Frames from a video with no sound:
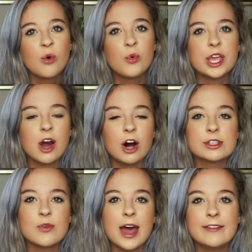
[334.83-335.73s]
We
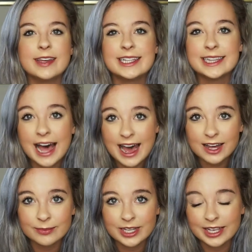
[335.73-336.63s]
also have a
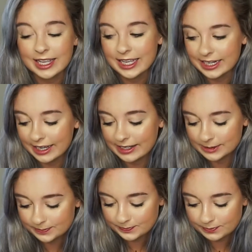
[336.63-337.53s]
lab
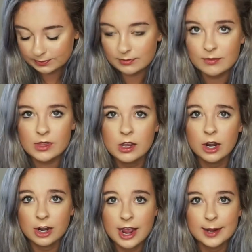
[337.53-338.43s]
in
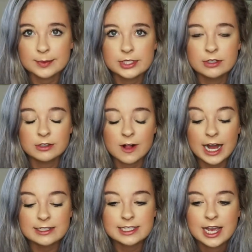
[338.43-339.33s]
our capstone
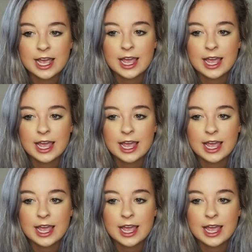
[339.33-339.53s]
class,